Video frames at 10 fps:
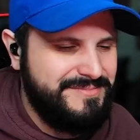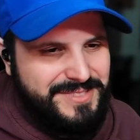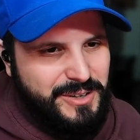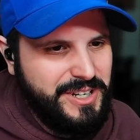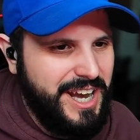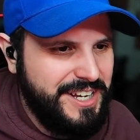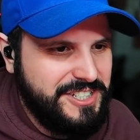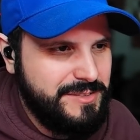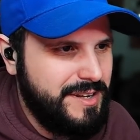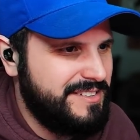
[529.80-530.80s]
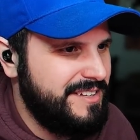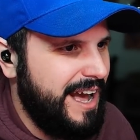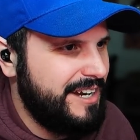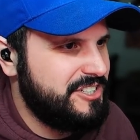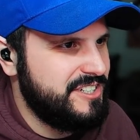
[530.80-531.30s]
Oh, God. She's
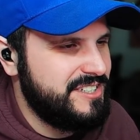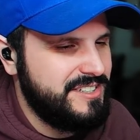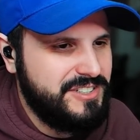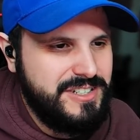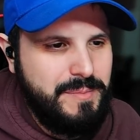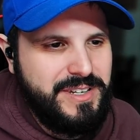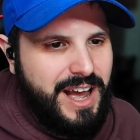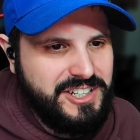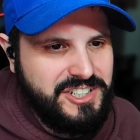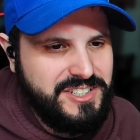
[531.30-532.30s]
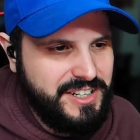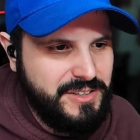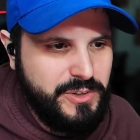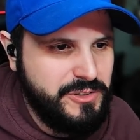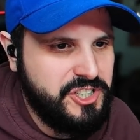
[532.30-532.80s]
obnoxious. She's obnoxious like
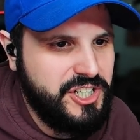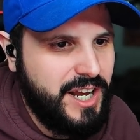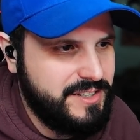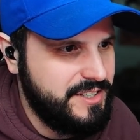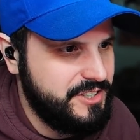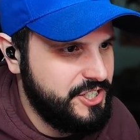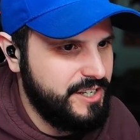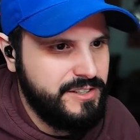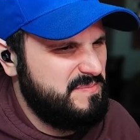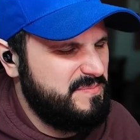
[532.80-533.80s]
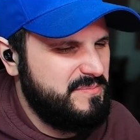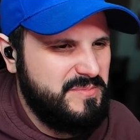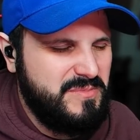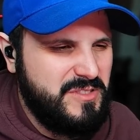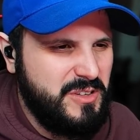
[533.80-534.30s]
a real shock DJ.
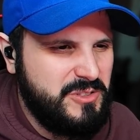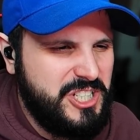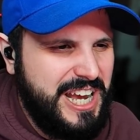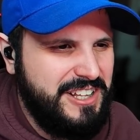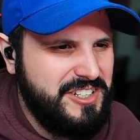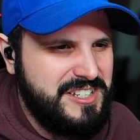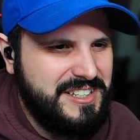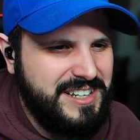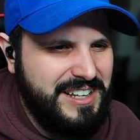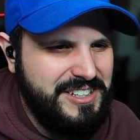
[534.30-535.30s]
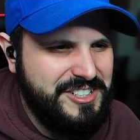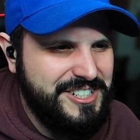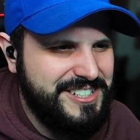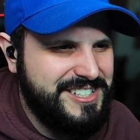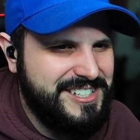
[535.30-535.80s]
Don't challenge his
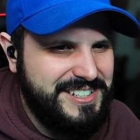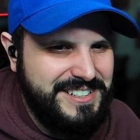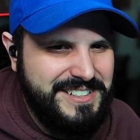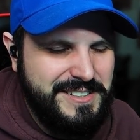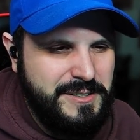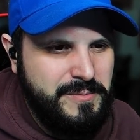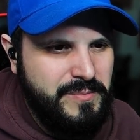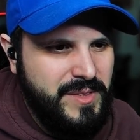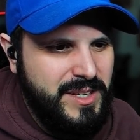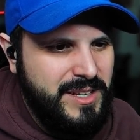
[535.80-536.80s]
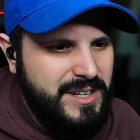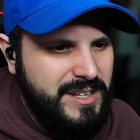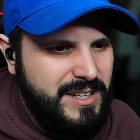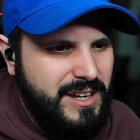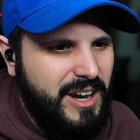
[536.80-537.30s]
intelligence.
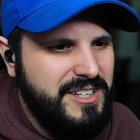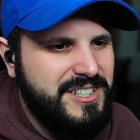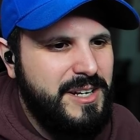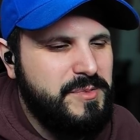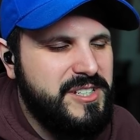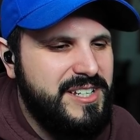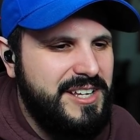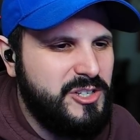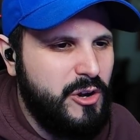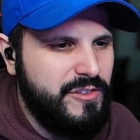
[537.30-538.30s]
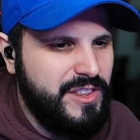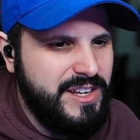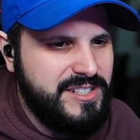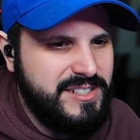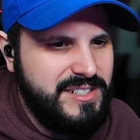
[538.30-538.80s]
Oh, he's going to obsess over
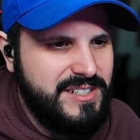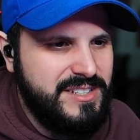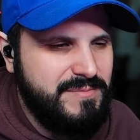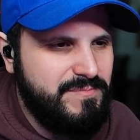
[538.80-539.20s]
this. This is...